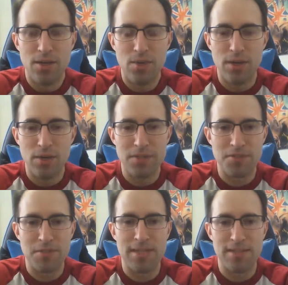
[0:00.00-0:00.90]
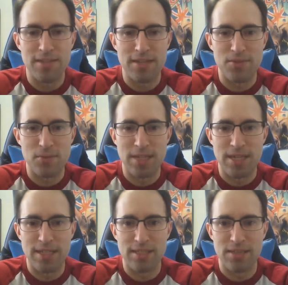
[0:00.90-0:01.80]
well, WrestleMania is next
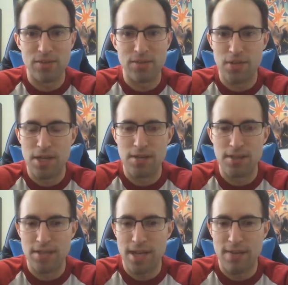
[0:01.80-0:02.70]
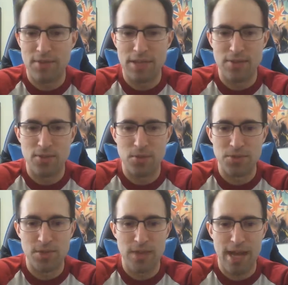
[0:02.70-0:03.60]
weekend, and there's a lot of thoughts I have on that. So we'll
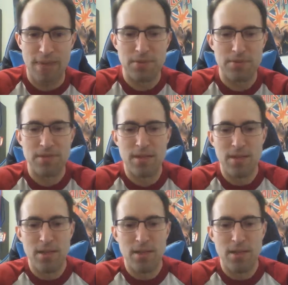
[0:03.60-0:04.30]
see what happens.